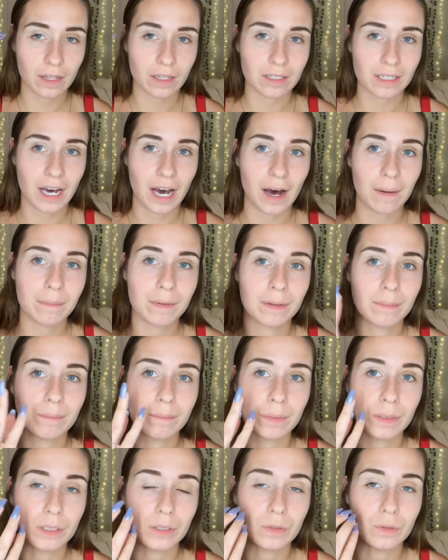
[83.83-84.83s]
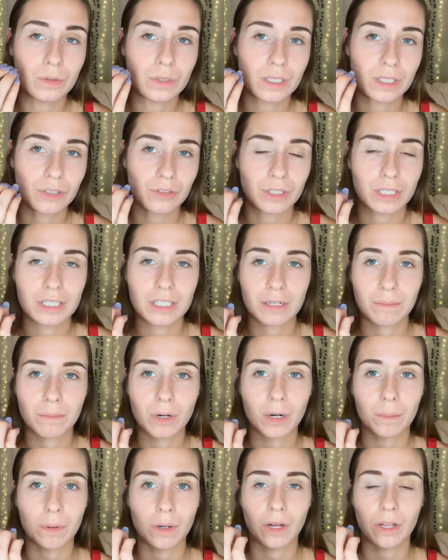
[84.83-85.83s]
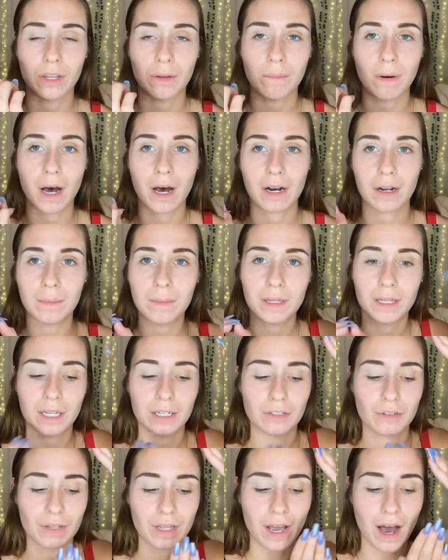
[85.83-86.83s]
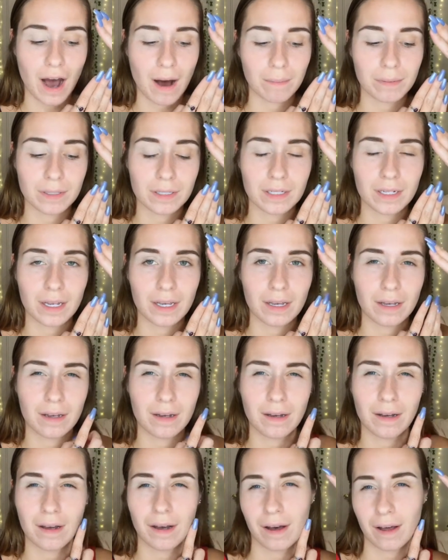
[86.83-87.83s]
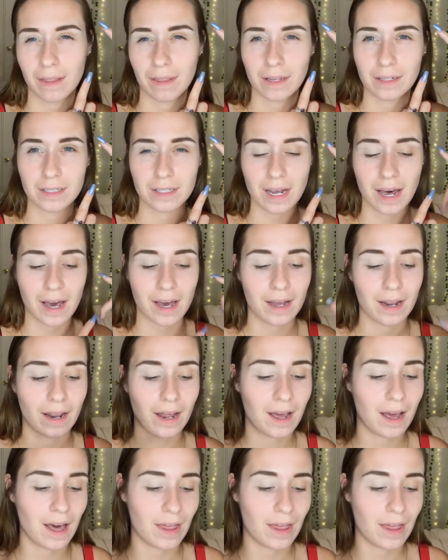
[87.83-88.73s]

the top and blues and greens and purple on the bottom and then do the opposite on this eye.